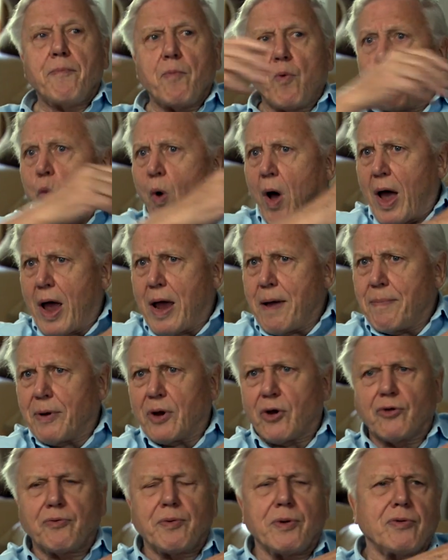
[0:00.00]
Why?
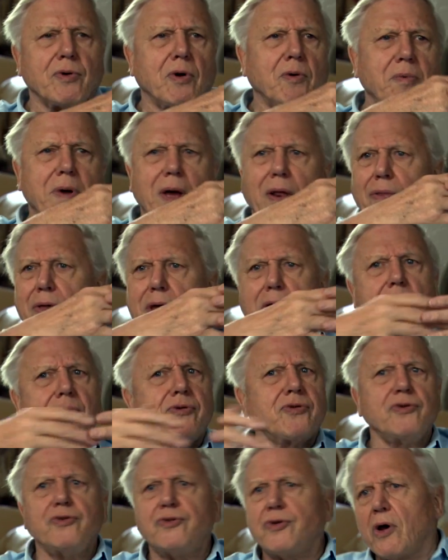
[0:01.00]
Because we thought, well, the
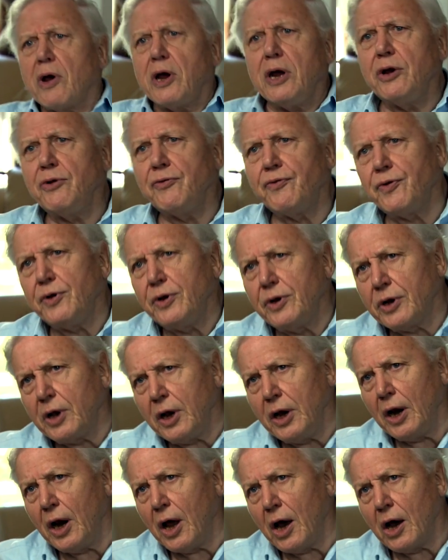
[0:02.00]
oceans are
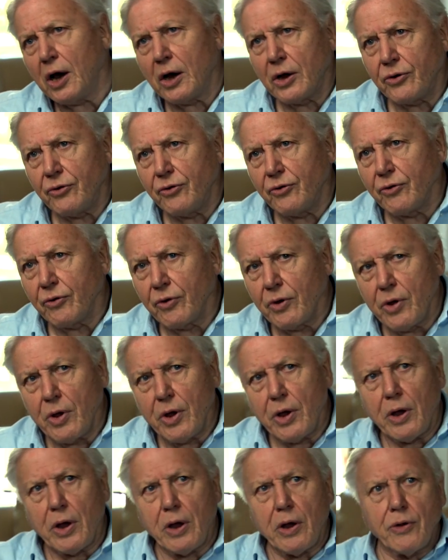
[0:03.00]
infinitely large,
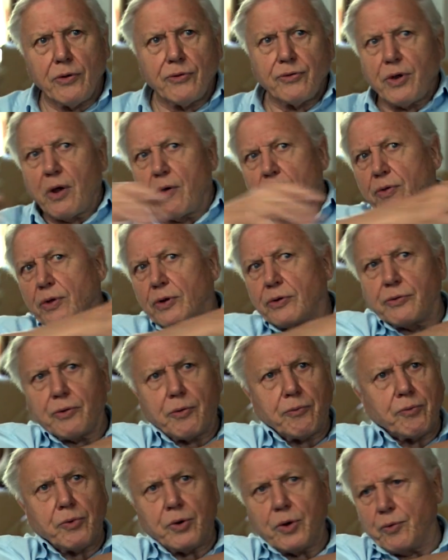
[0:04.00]
so that
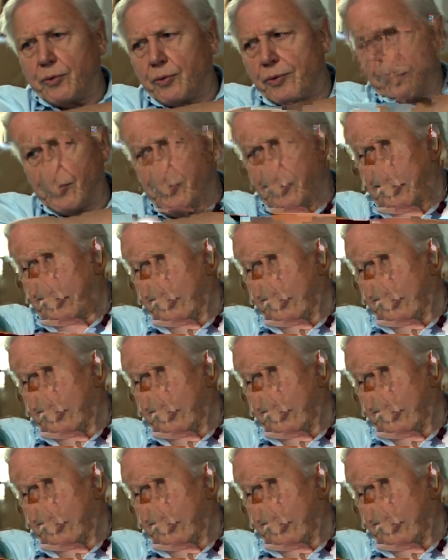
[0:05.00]
the